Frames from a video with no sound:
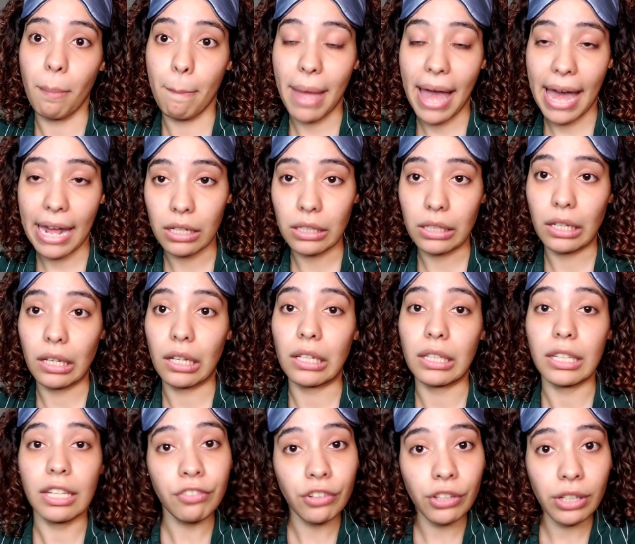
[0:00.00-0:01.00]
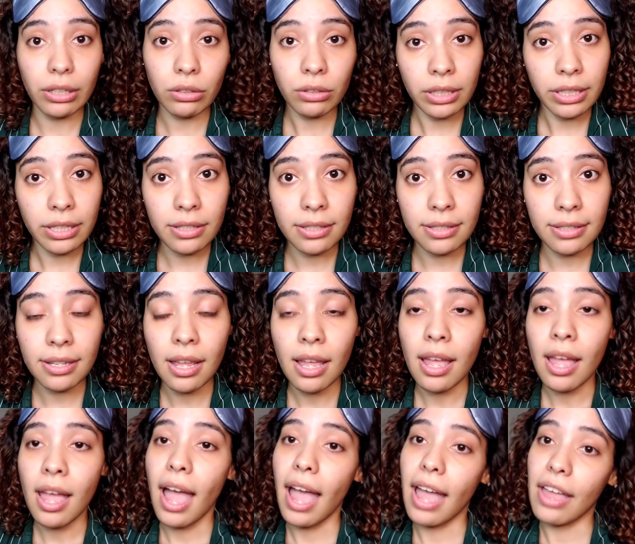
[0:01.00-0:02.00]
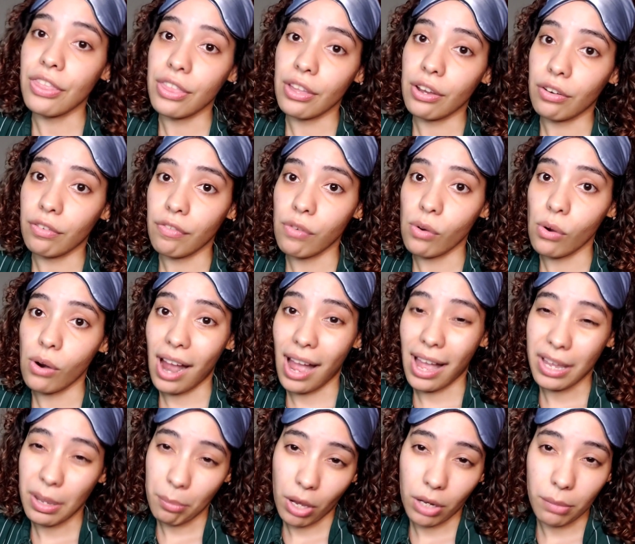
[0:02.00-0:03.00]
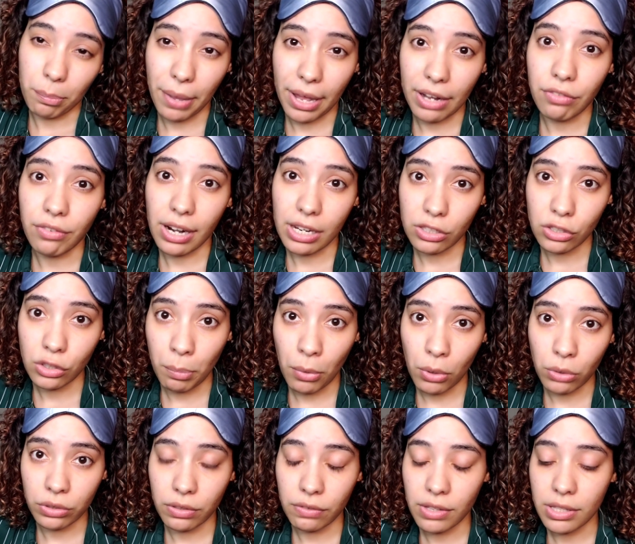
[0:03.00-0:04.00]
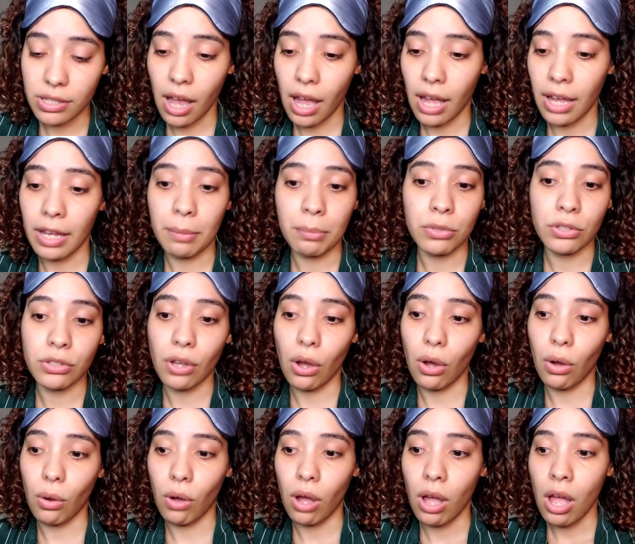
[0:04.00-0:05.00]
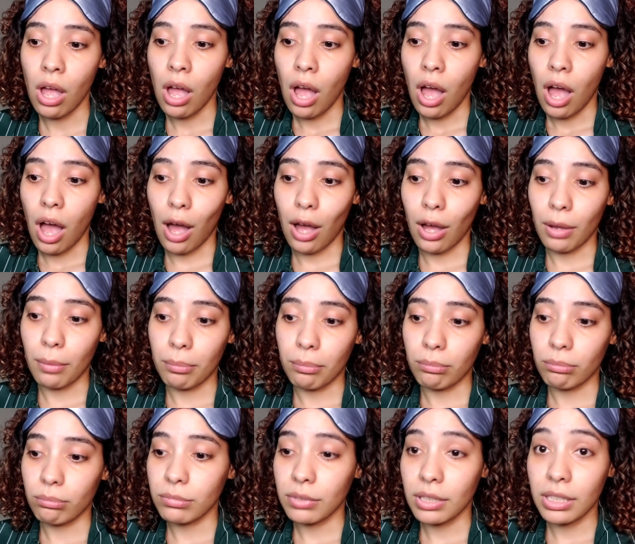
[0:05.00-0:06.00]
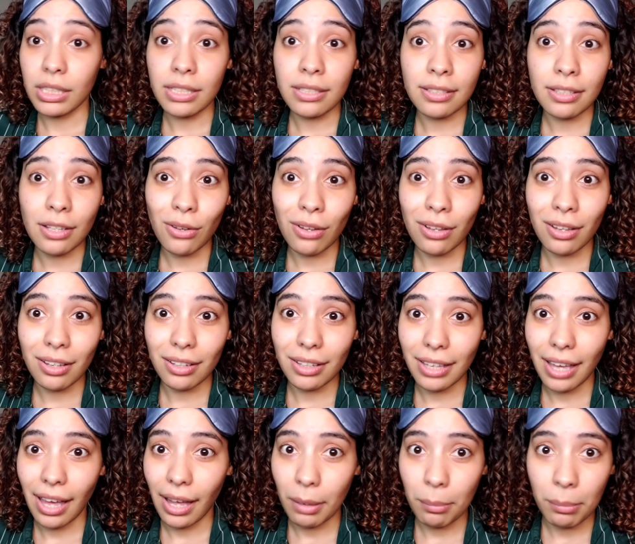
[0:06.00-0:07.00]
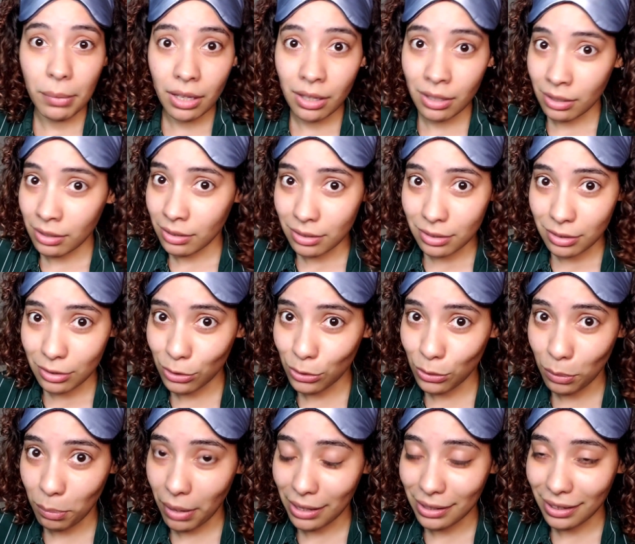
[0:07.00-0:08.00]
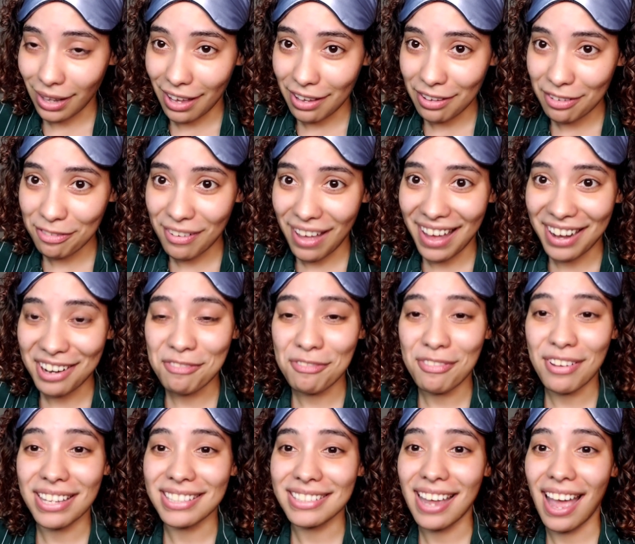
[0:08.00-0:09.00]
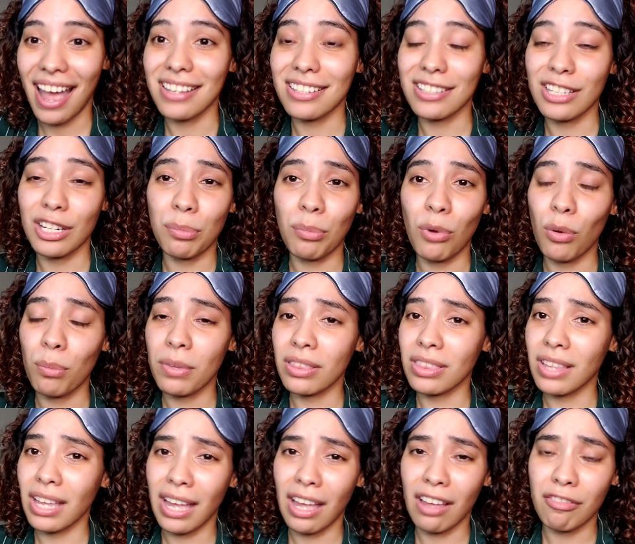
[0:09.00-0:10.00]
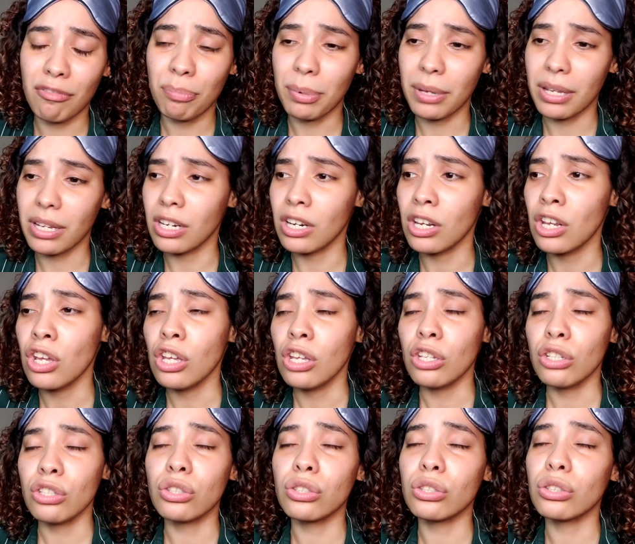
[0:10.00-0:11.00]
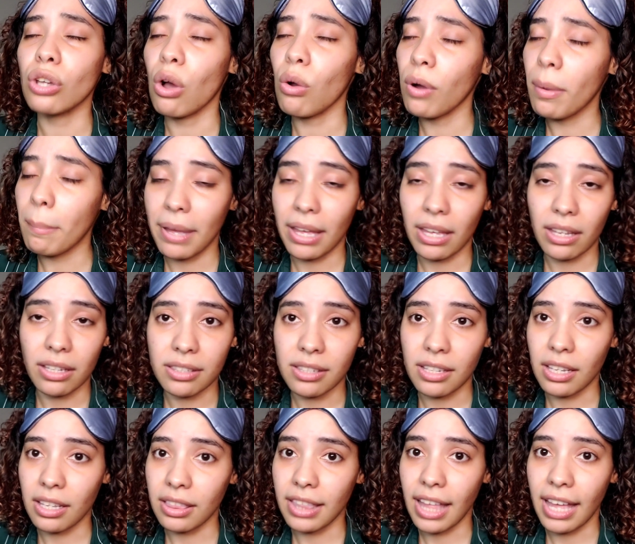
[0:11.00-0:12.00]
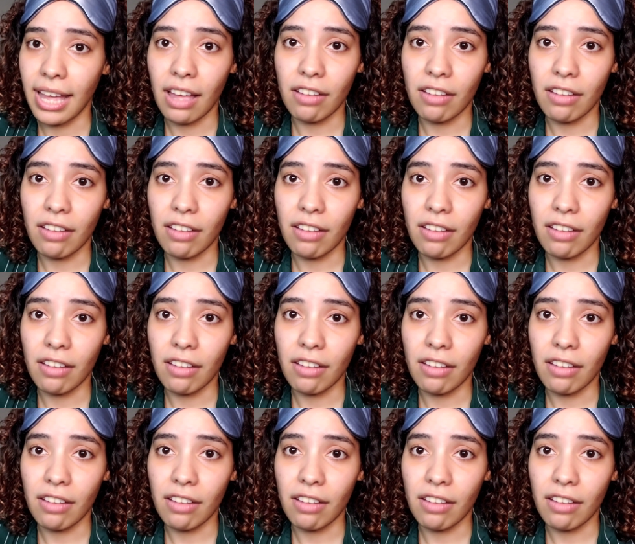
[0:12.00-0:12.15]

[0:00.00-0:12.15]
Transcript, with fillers: battling liver illness, and therefore I am on bed rest most of the time. So LilySilk came in to my life at a fantastic moment. They have been so amazing.